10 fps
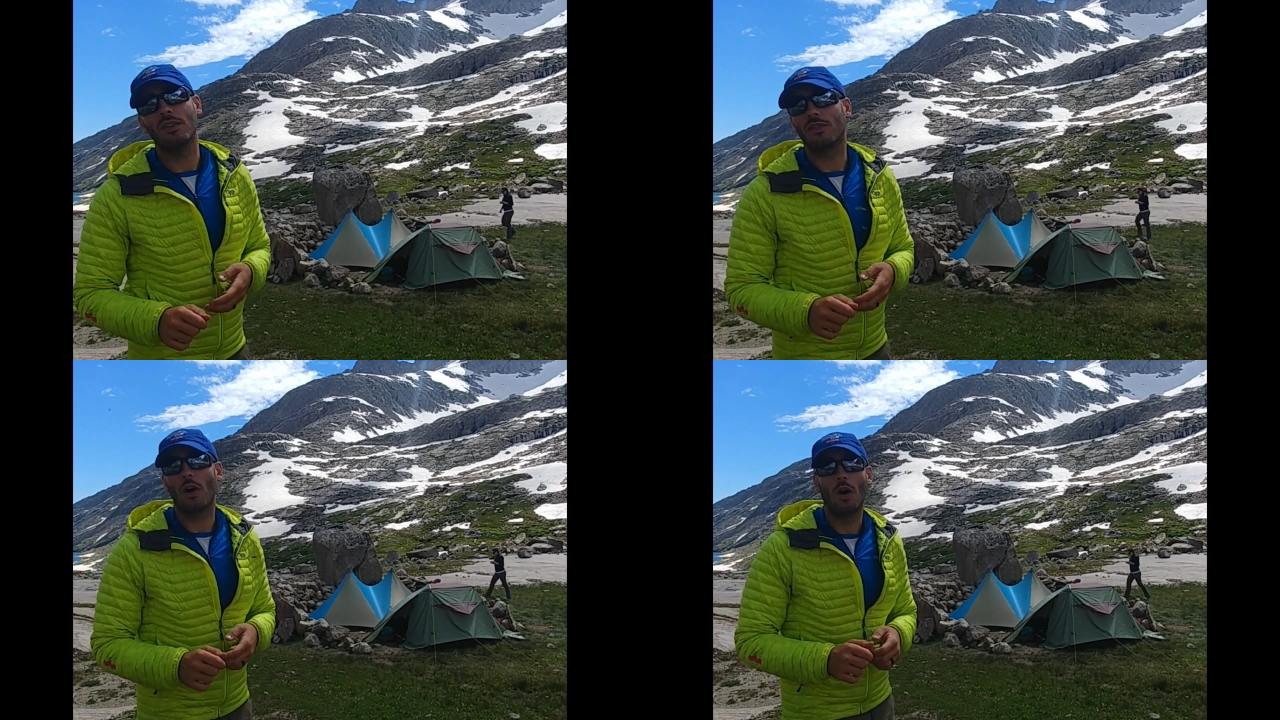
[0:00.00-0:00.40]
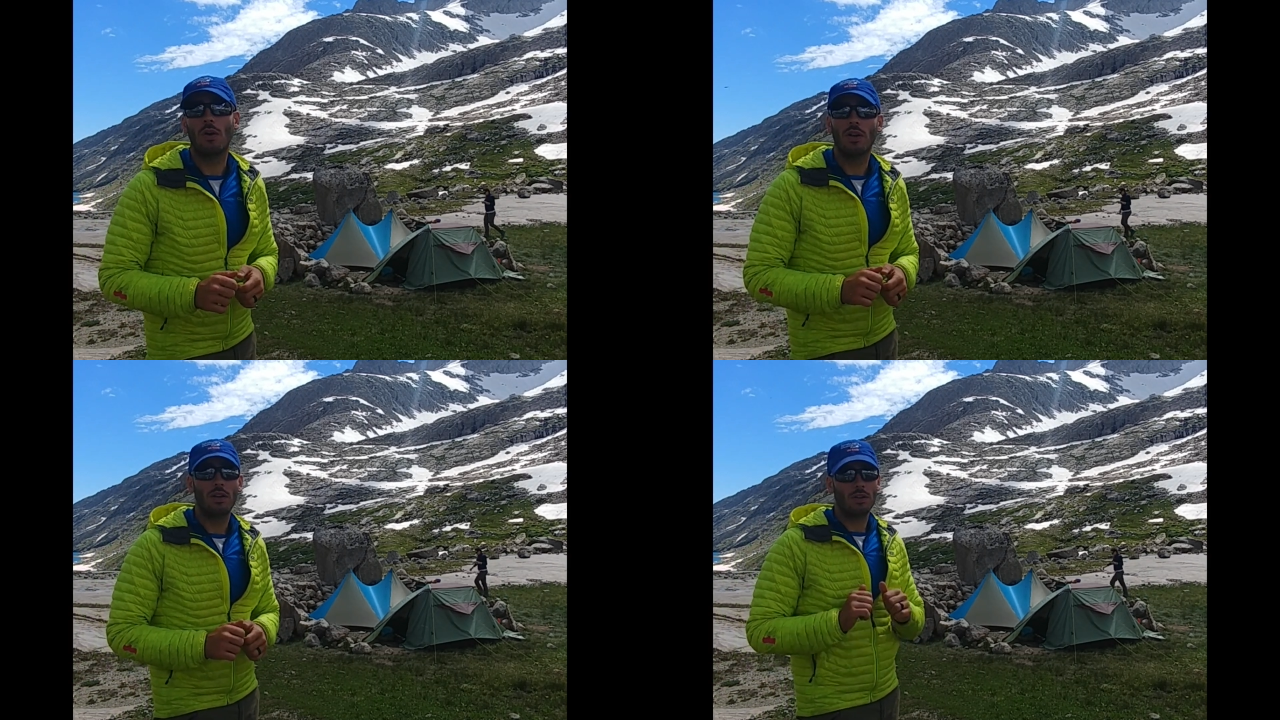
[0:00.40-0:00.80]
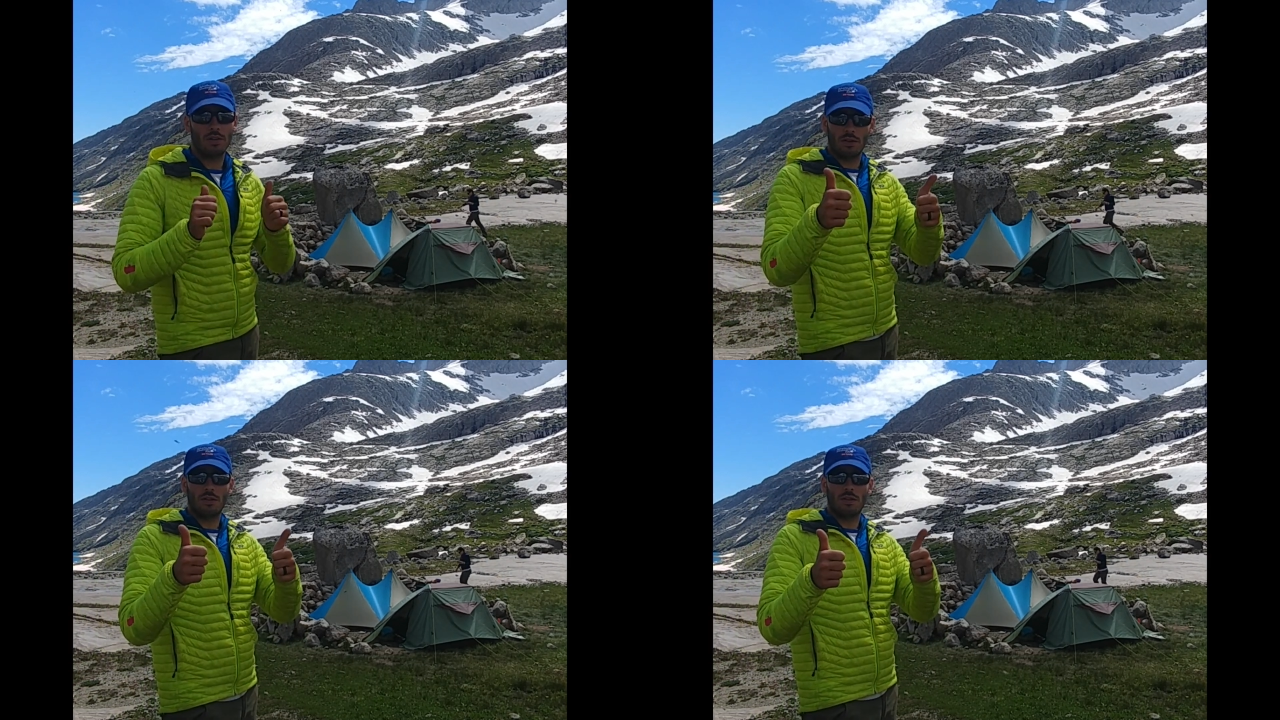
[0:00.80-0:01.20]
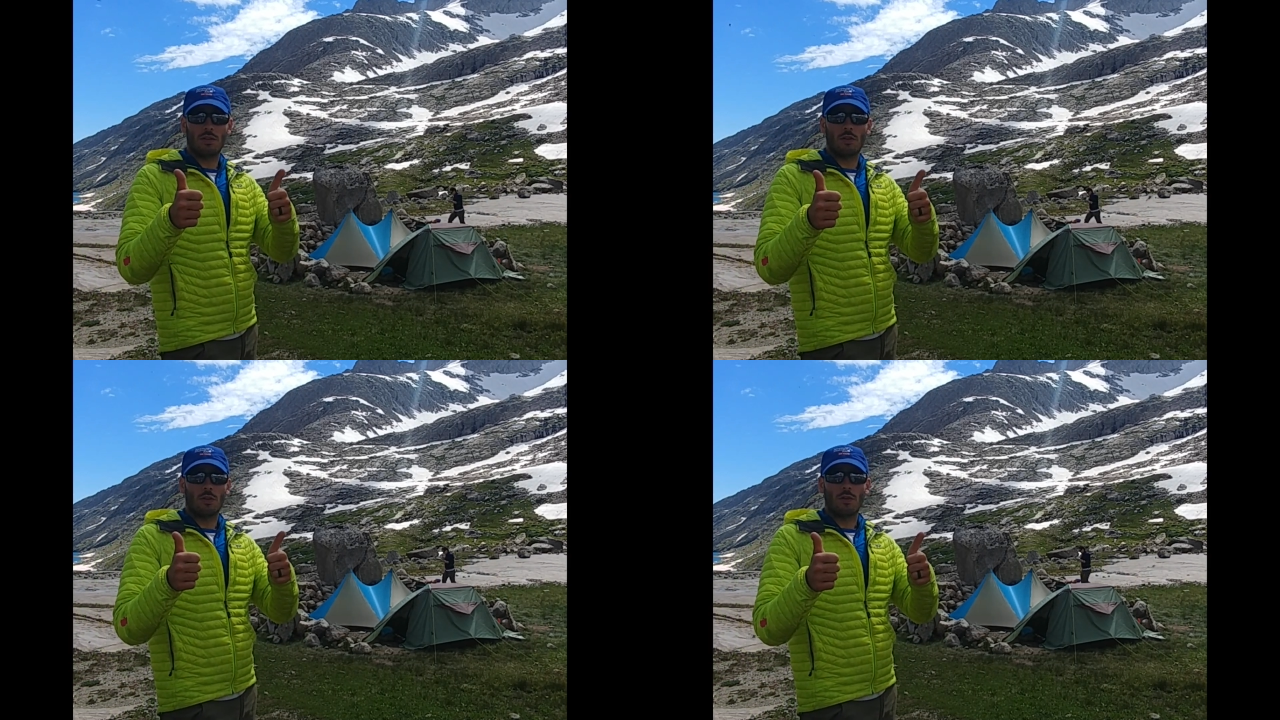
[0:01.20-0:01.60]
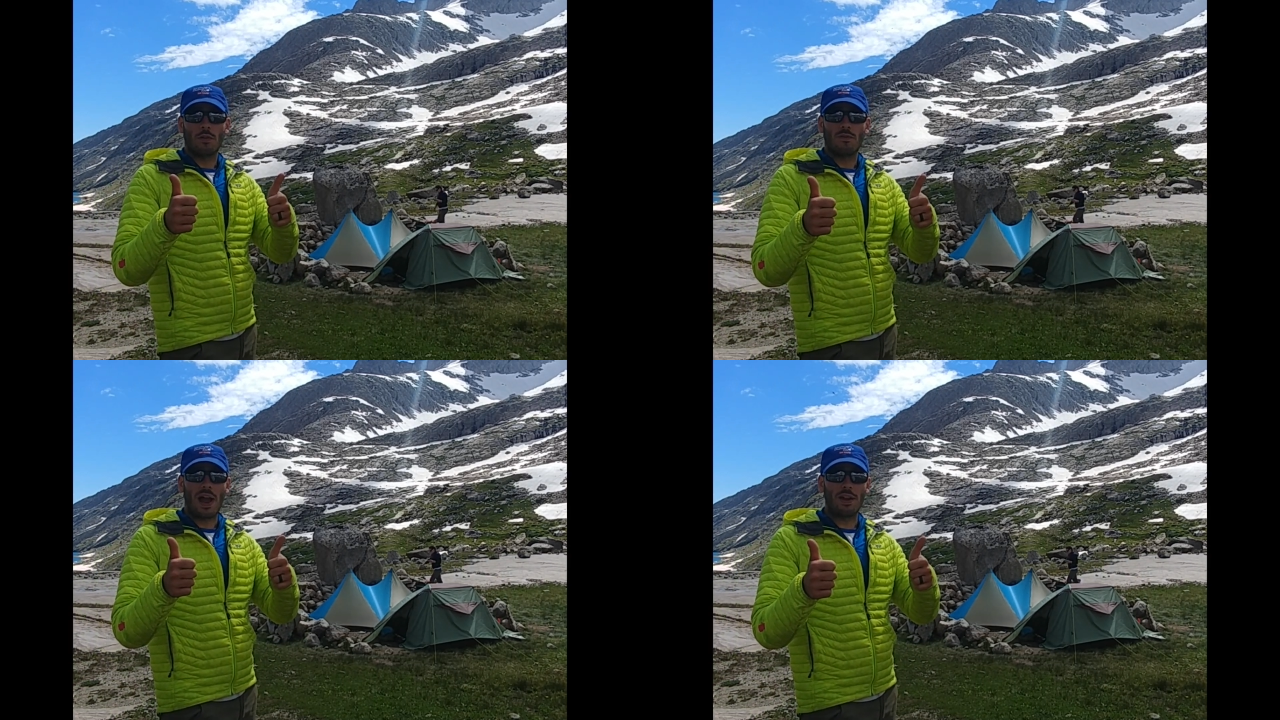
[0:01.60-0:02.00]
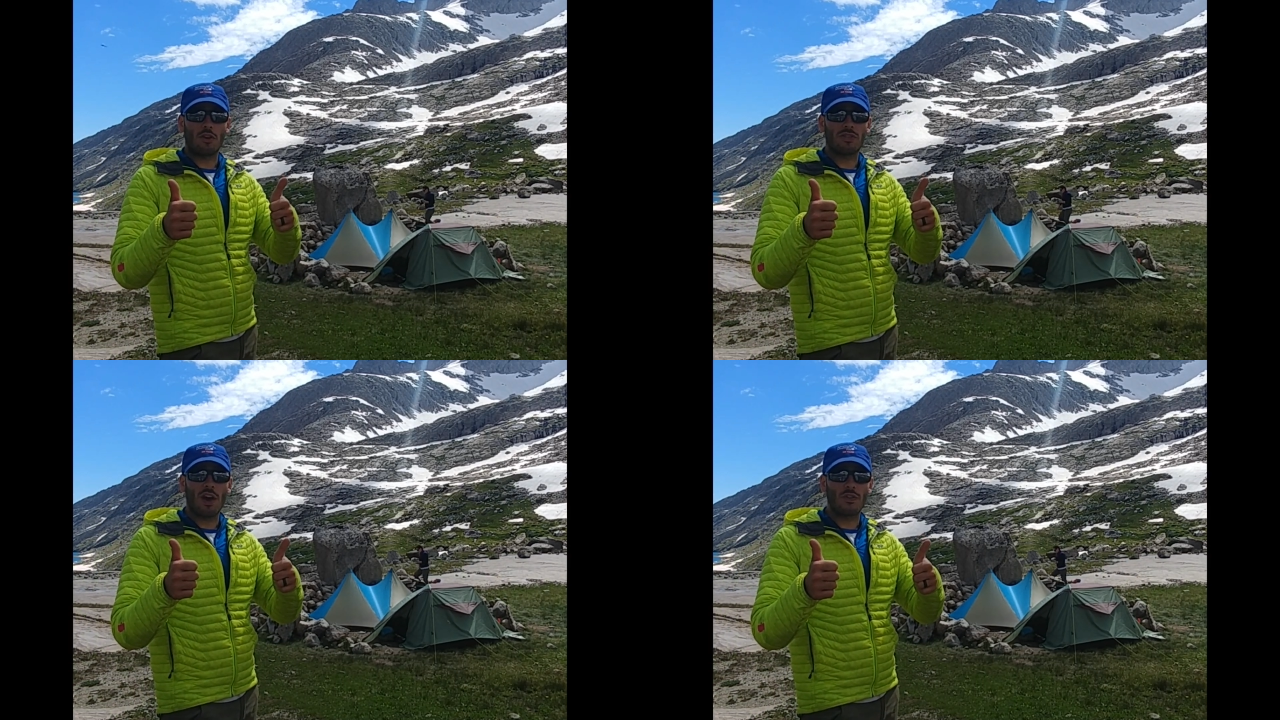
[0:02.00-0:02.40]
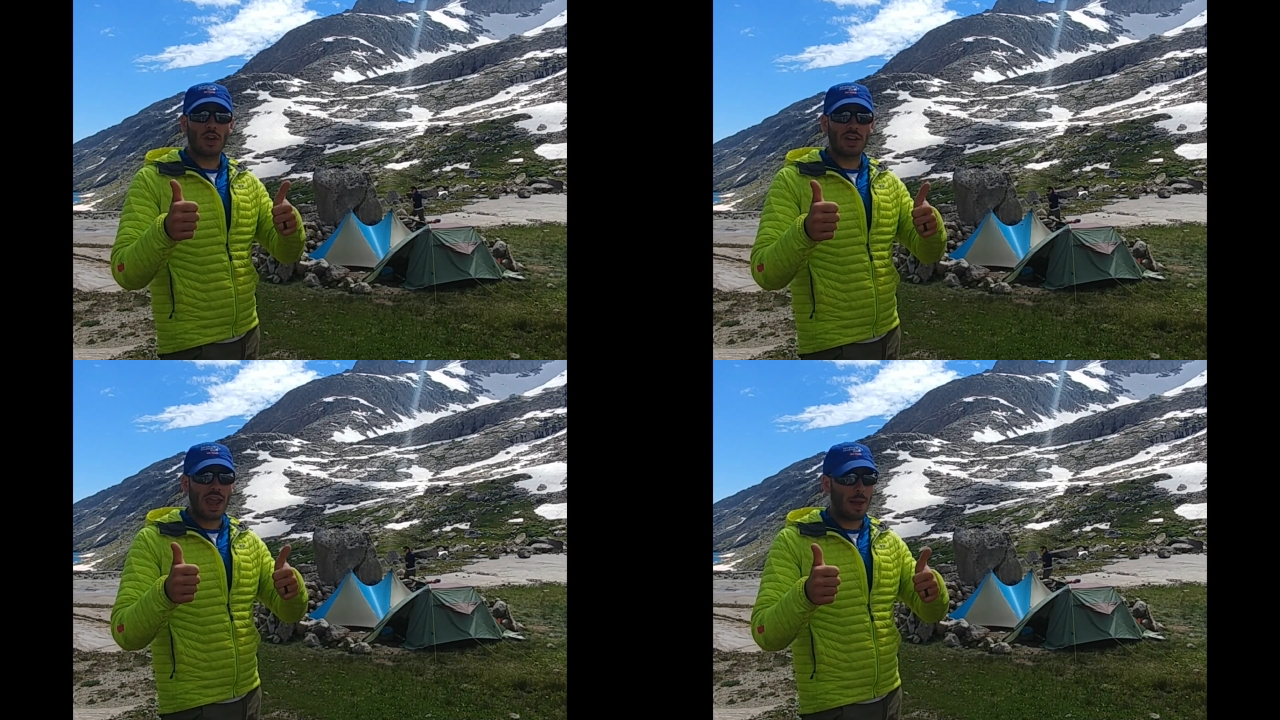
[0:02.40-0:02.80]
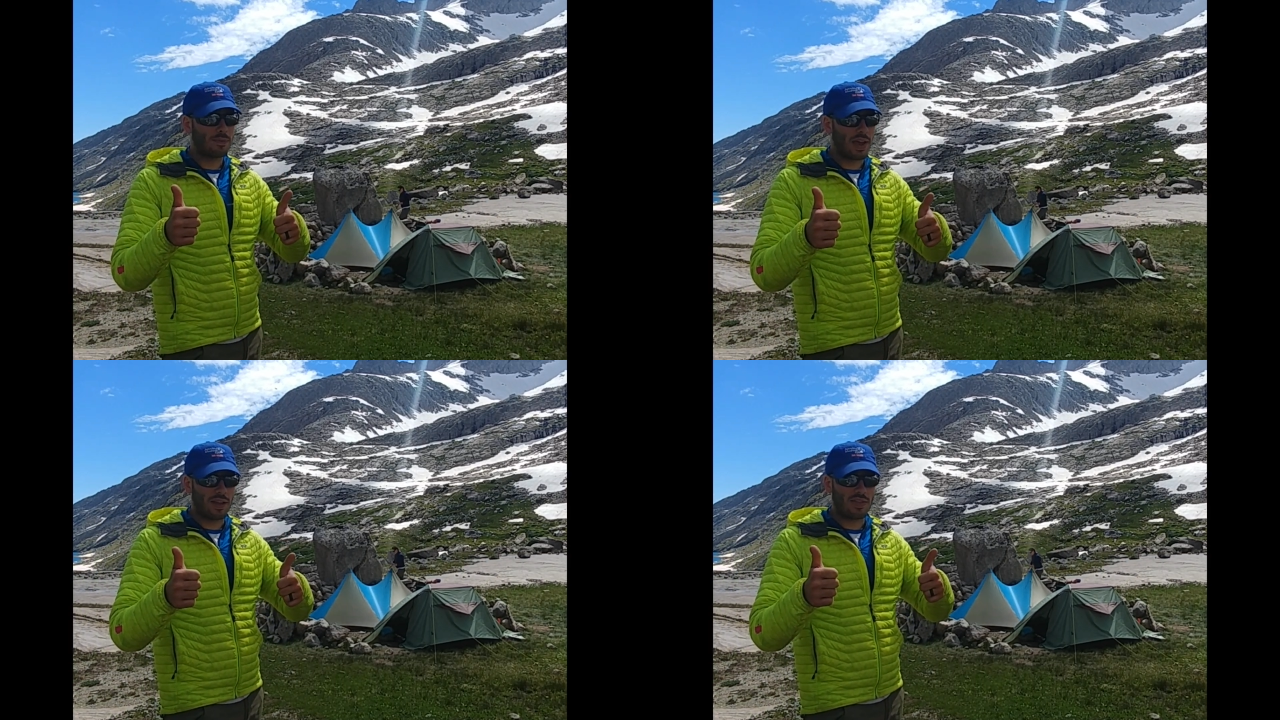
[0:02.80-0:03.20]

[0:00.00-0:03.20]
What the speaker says: So finding yourself a good campsite, think